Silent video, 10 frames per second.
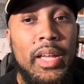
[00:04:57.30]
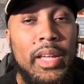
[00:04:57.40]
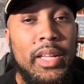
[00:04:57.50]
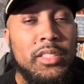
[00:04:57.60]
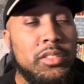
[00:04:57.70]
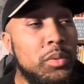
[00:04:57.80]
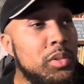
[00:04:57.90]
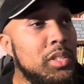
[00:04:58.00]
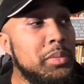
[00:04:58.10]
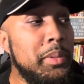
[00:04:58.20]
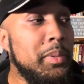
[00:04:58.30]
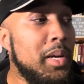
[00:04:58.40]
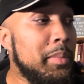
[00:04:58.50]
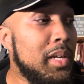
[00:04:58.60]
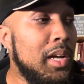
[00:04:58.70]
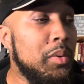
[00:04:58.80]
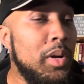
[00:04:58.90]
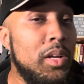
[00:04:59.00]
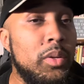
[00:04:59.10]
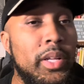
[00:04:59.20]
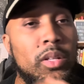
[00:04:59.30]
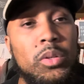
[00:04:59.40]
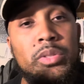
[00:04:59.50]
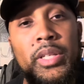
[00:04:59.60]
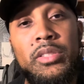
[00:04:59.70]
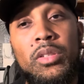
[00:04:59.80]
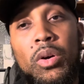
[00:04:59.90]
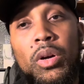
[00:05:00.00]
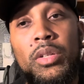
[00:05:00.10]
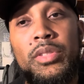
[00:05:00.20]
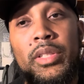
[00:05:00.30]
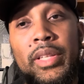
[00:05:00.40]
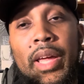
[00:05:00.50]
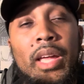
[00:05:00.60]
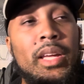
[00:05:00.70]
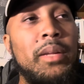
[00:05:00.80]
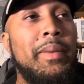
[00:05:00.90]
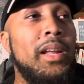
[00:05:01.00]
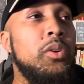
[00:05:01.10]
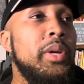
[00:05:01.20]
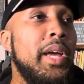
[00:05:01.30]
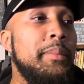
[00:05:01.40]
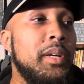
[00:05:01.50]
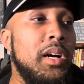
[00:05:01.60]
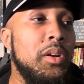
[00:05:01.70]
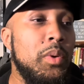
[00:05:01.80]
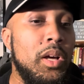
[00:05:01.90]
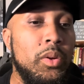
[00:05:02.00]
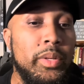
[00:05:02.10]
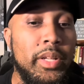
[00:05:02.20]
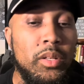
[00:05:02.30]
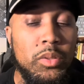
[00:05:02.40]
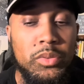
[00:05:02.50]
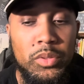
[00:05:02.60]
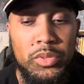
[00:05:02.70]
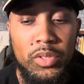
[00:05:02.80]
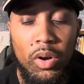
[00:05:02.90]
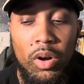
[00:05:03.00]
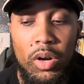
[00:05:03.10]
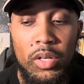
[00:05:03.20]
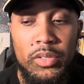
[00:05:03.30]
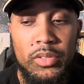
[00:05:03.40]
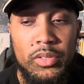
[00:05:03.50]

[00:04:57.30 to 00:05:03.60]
And as soon as these people come to Colorado, they lose their stars. There ain't anybody who came to Colorado and then lose no stars.